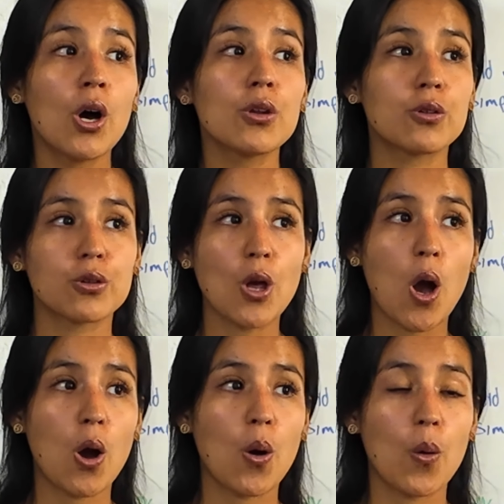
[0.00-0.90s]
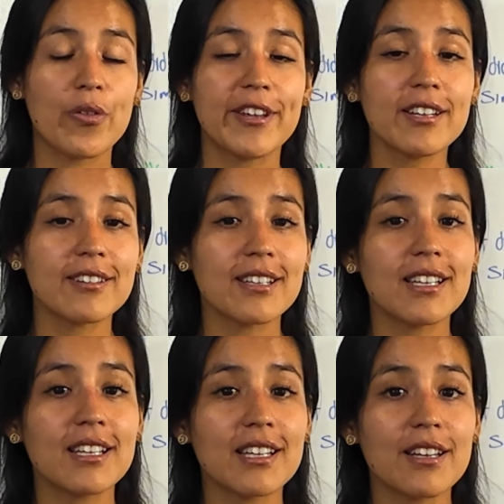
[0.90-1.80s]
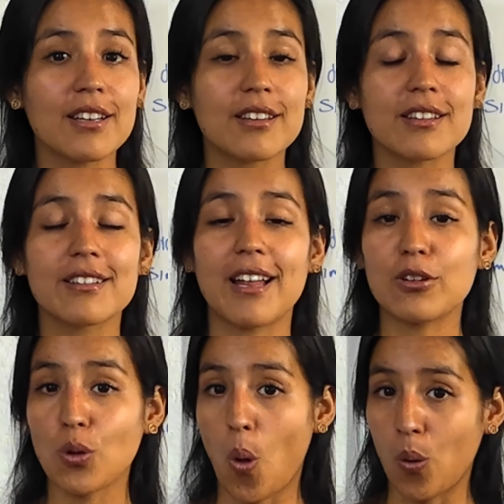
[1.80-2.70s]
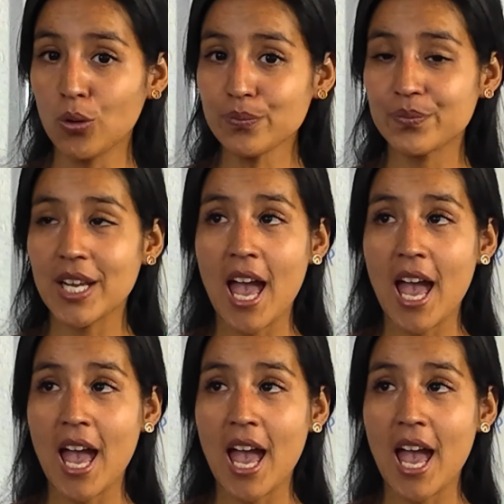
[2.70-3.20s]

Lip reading: So that's all.